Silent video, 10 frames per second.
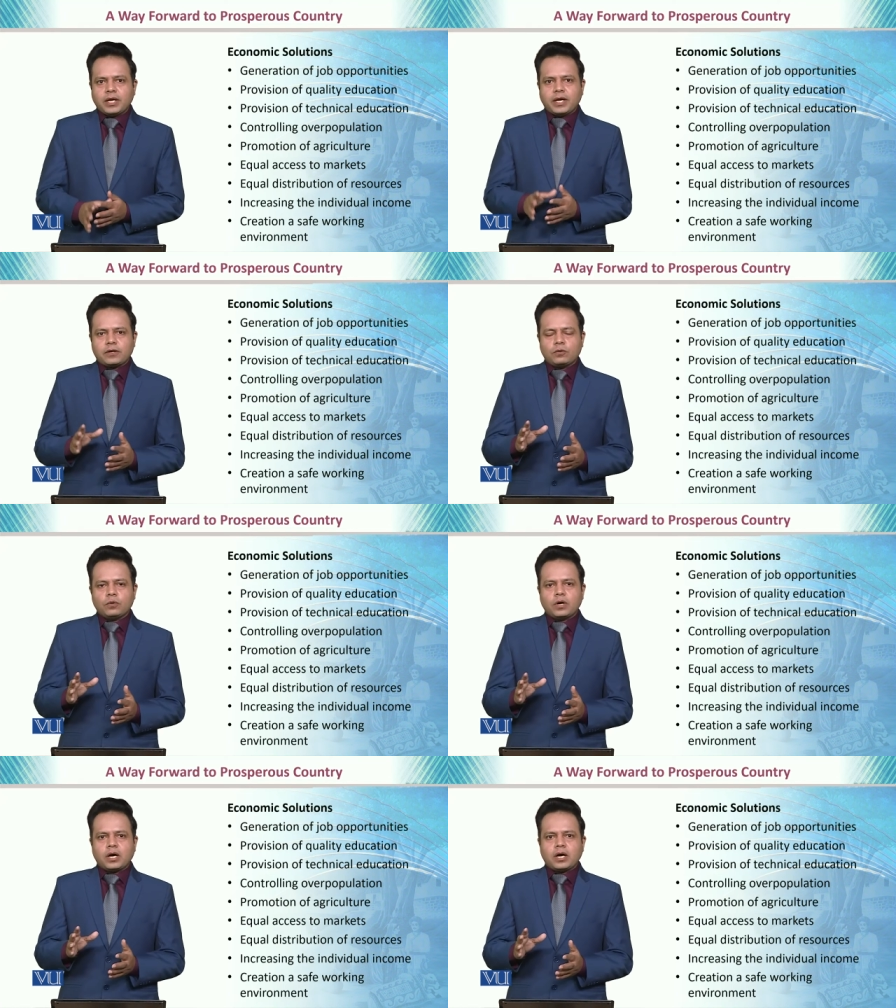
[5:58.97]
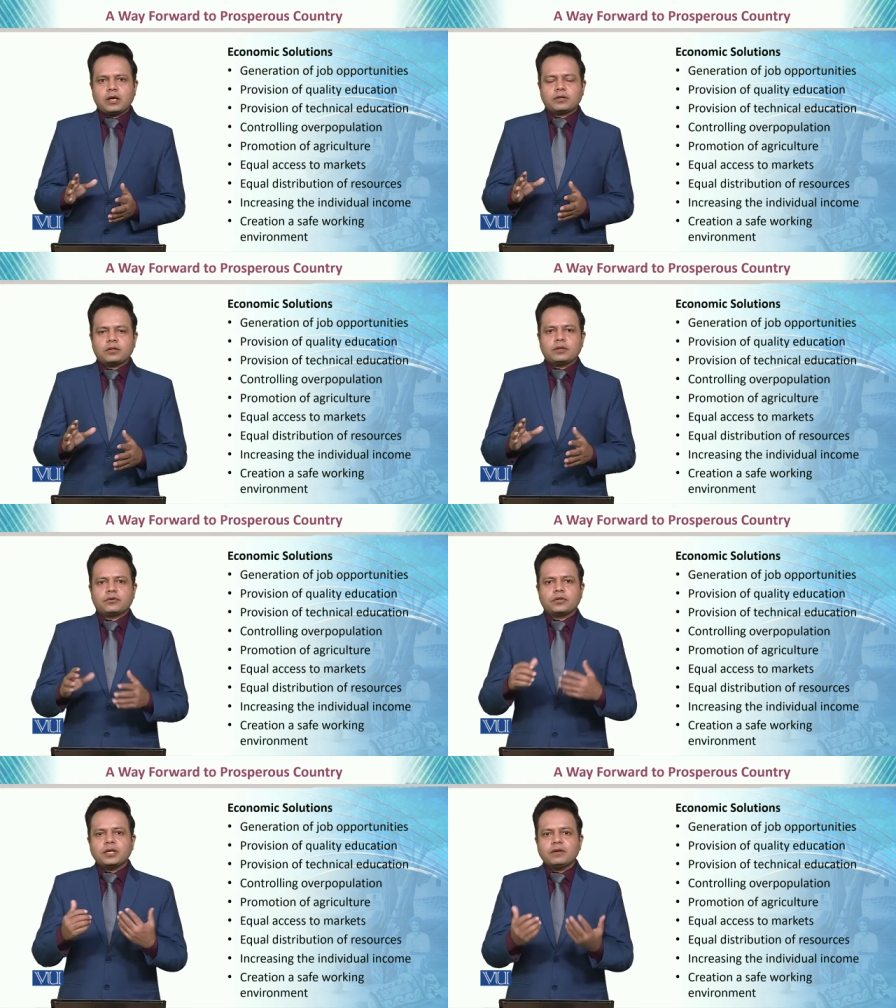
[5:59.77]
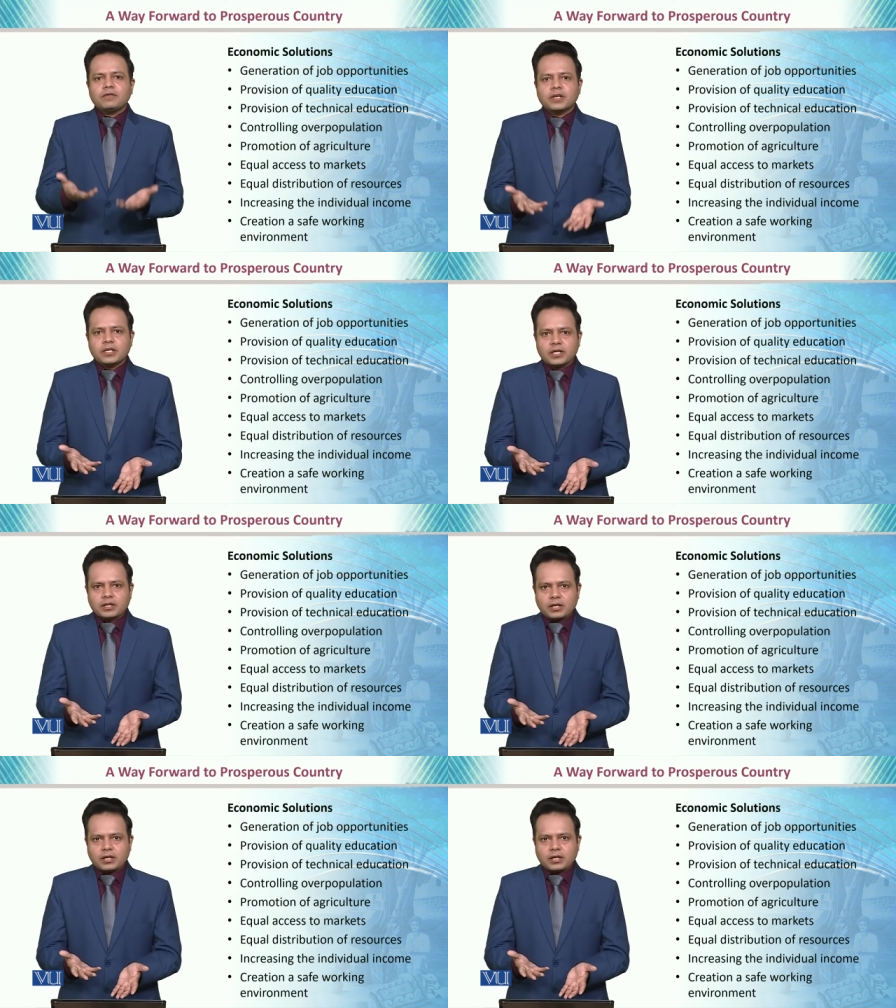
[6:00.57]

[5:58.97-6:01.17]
and who are the real working